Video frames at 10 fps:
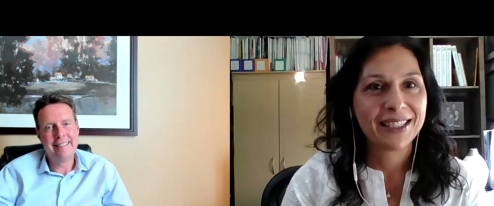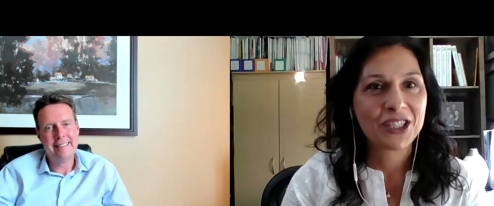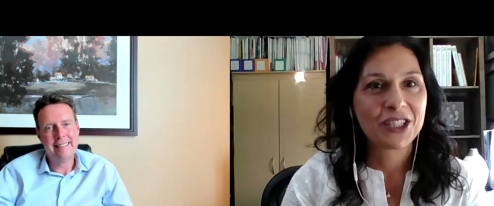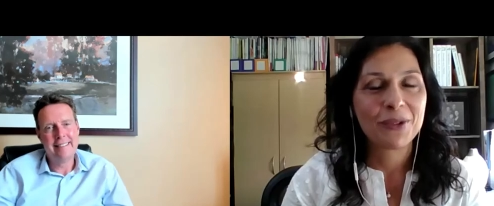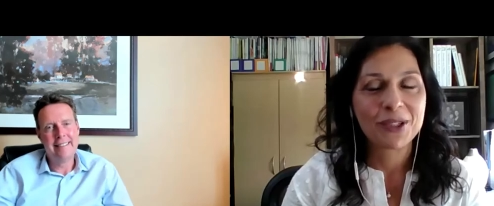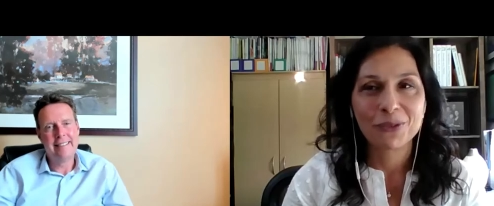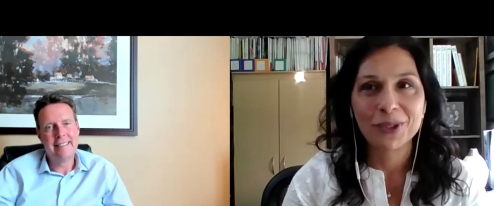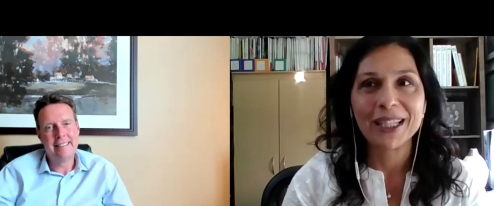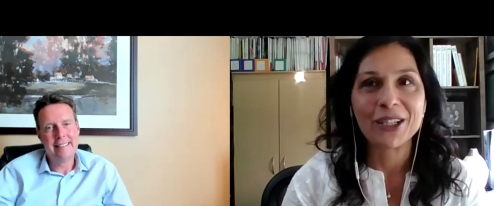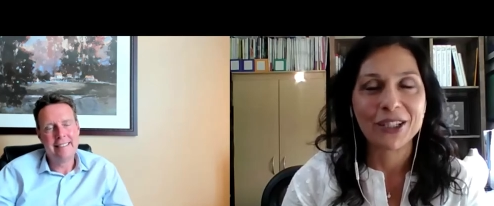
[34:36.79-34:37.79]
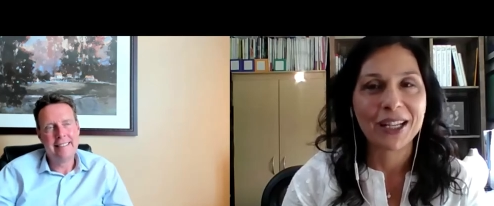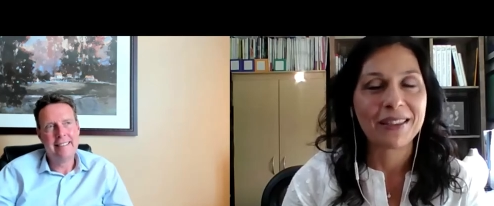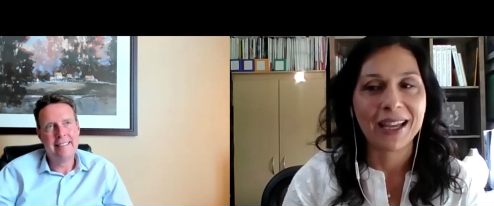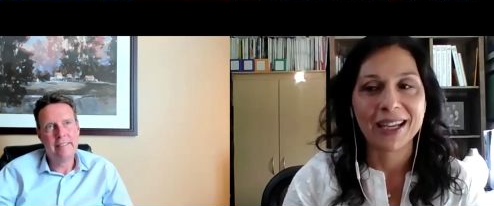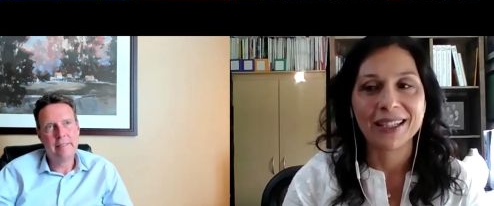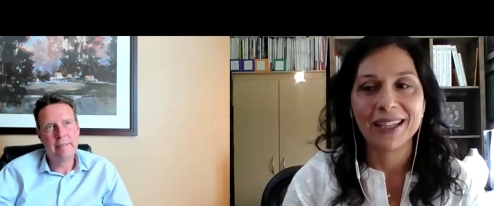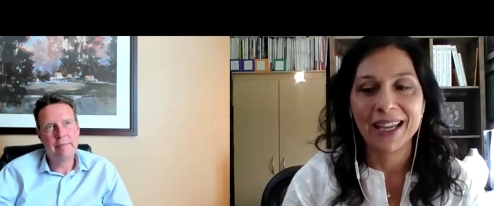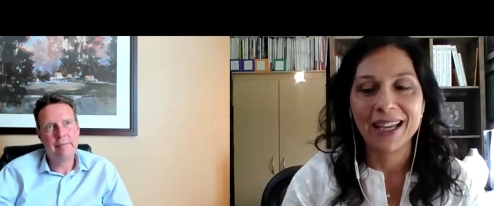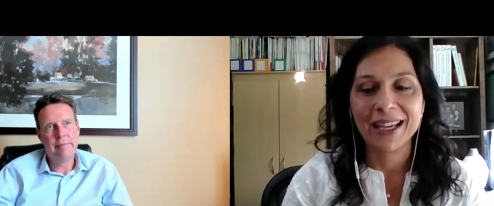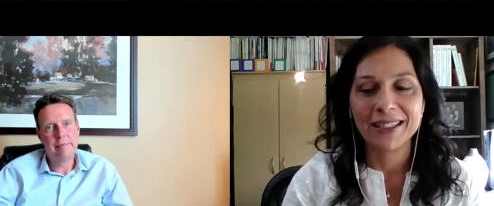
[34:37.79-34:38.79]
Speaker 1: She was really good at that.
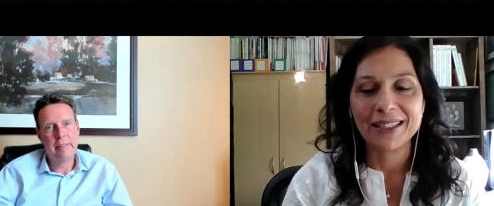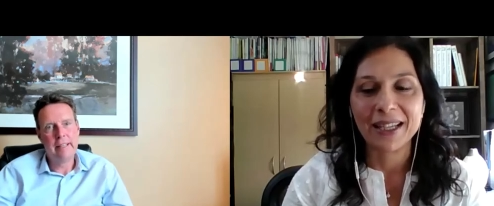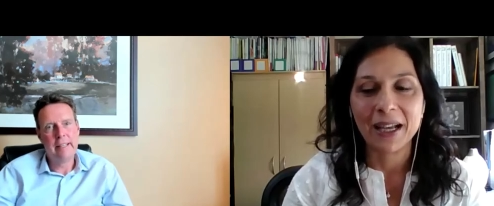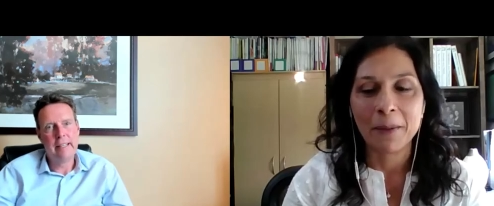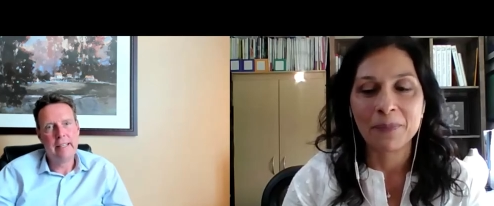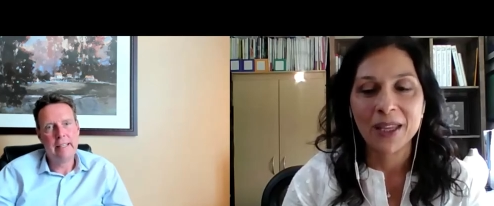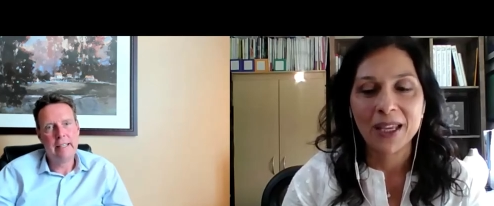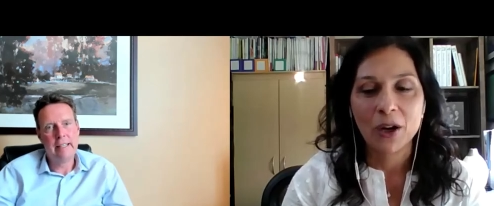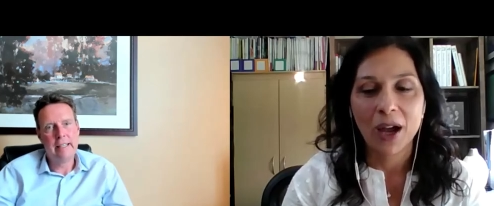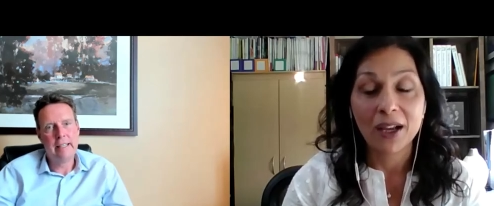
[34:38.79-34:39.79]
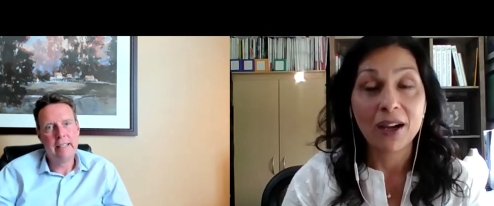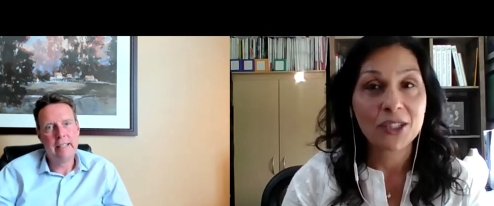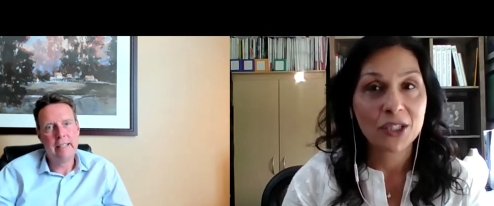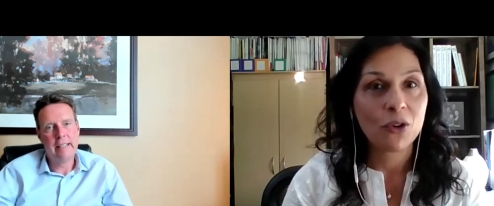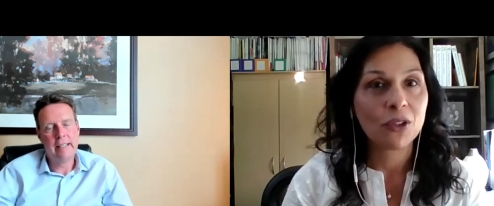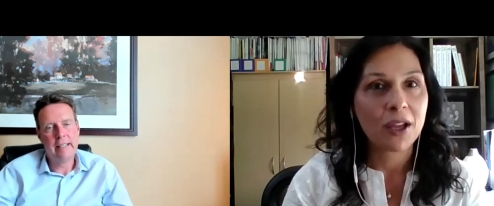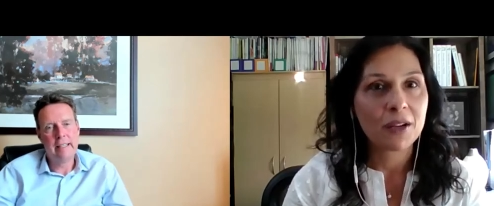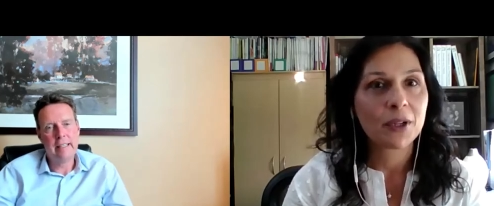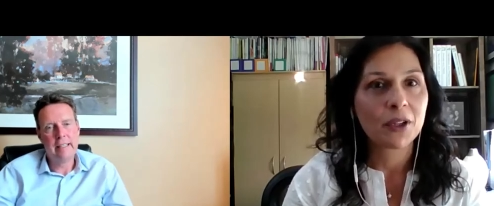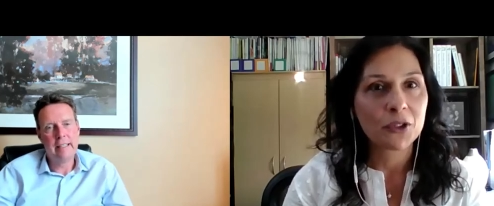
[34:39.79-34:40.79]
And um, I got to know a
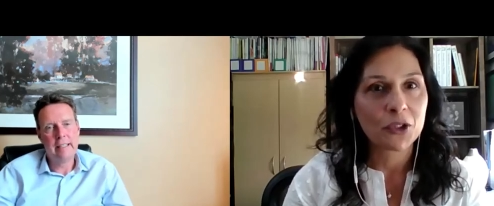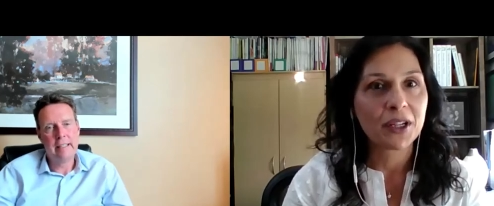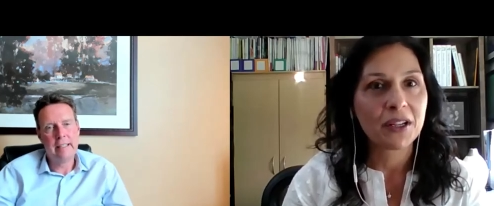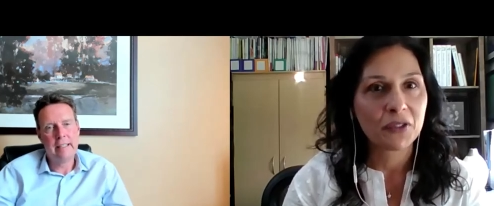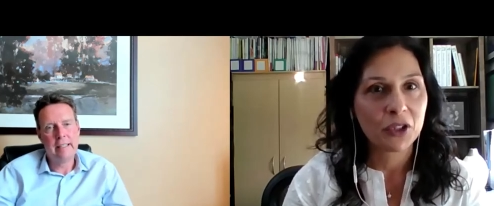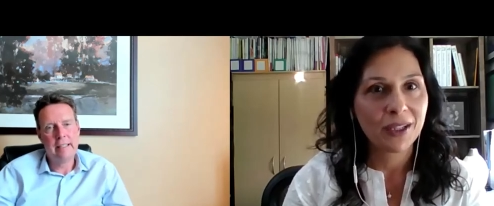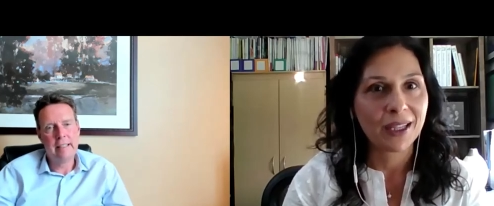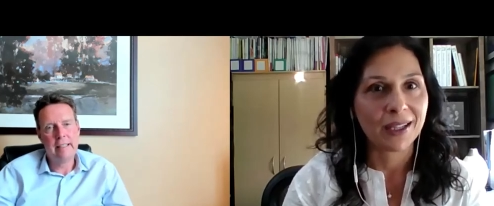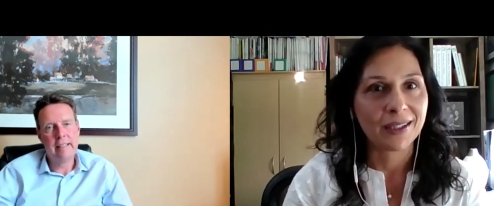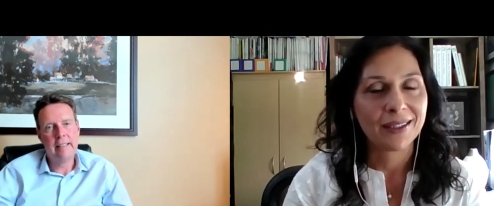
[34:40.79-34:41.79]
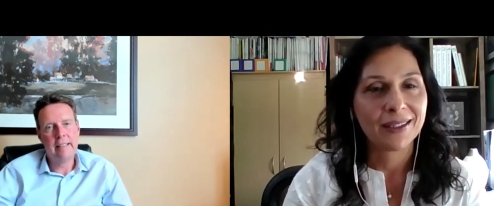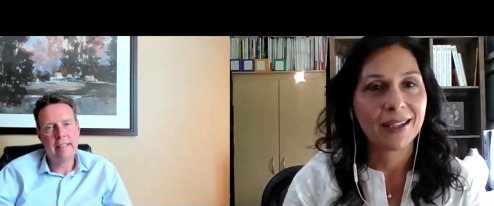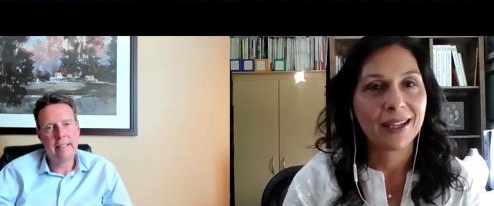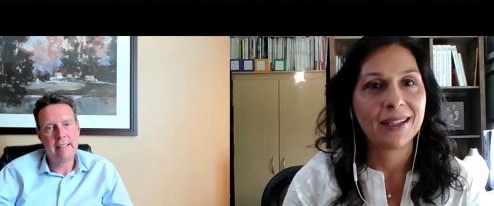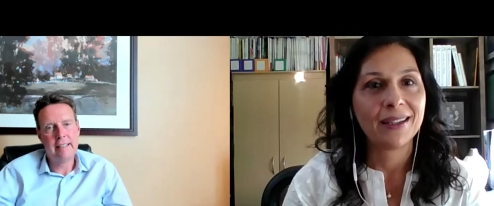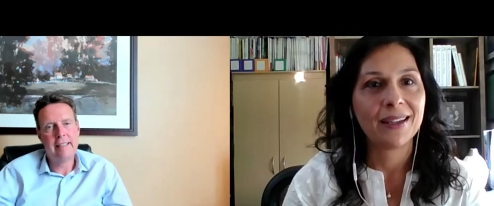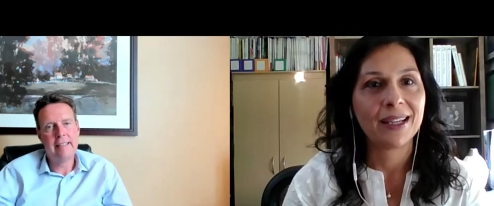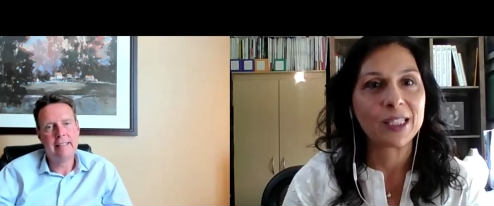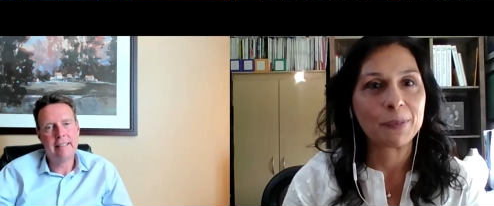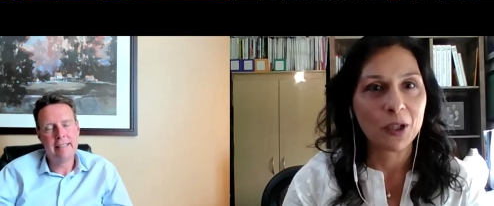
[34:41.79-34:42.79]
lot about alternative cooking and
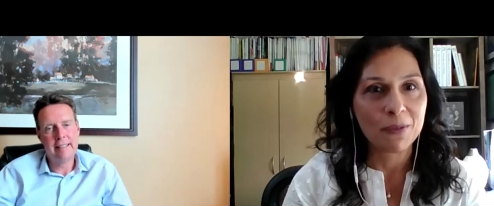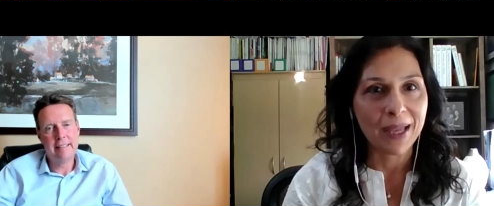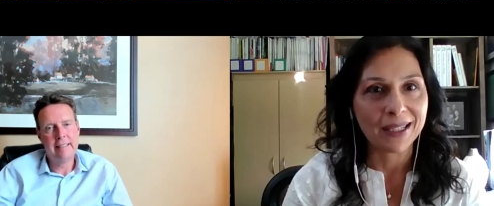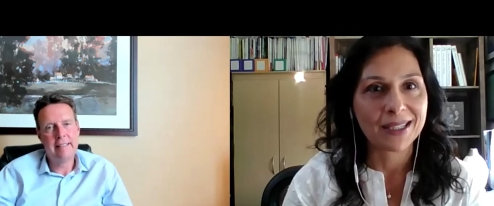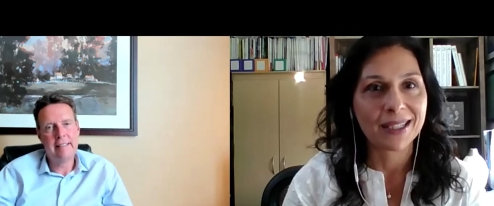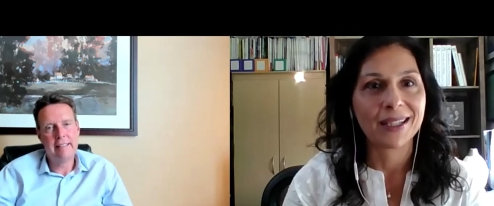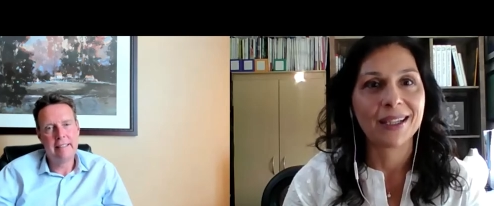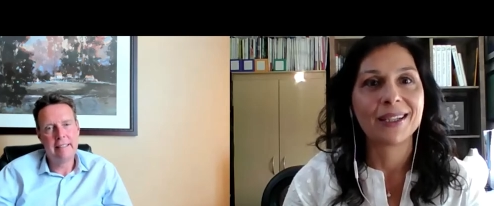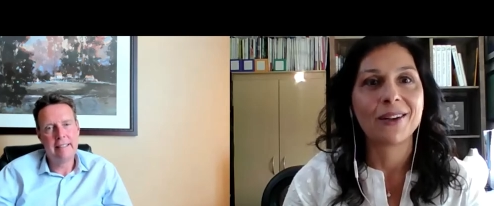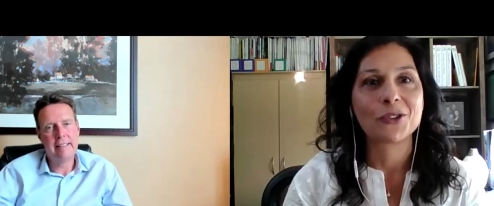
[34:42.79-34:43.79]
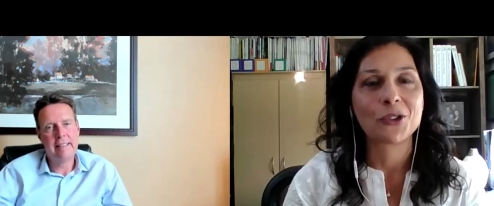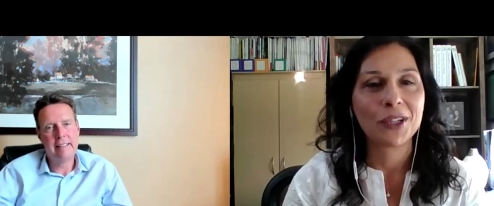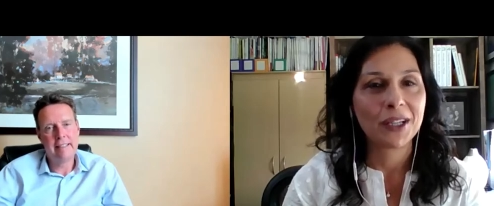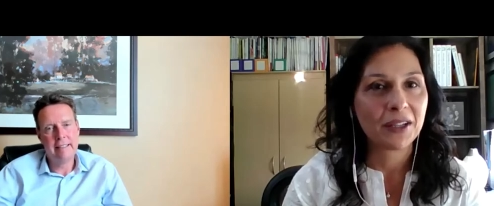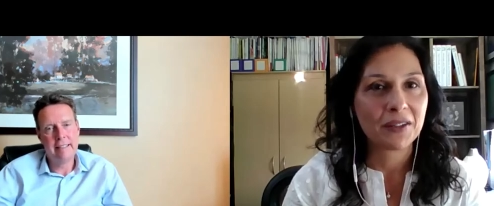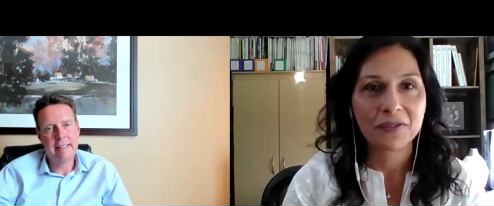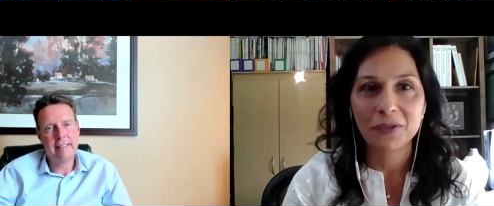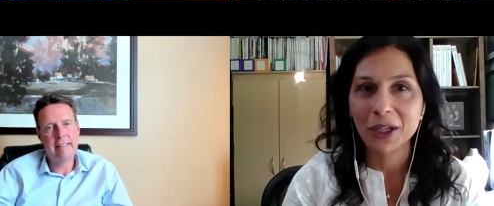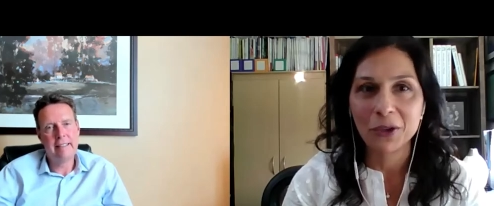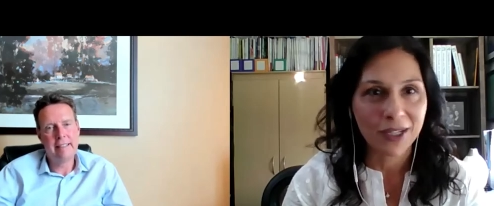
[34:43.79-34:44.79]
experimenting and alternative
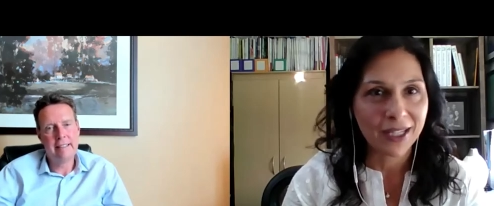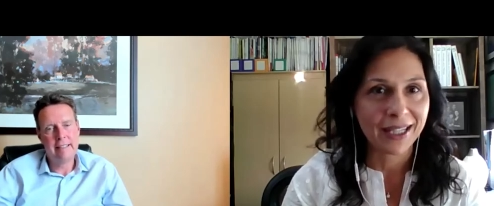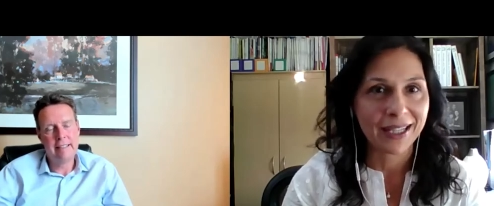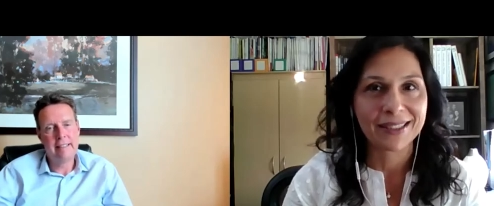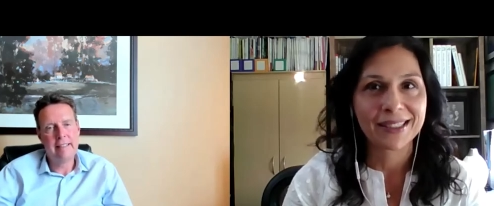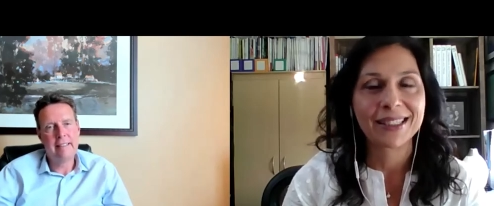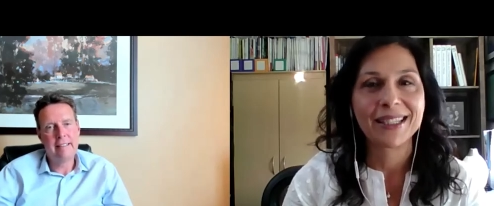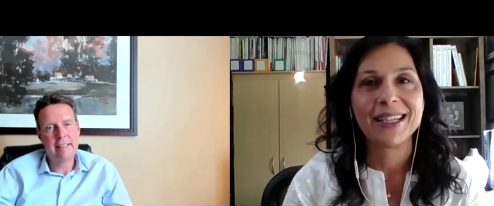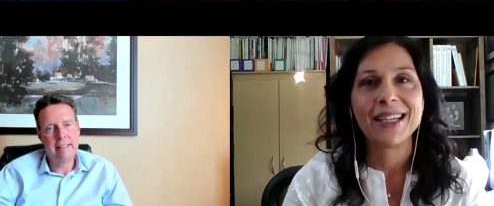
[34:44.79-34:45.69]
ingredients.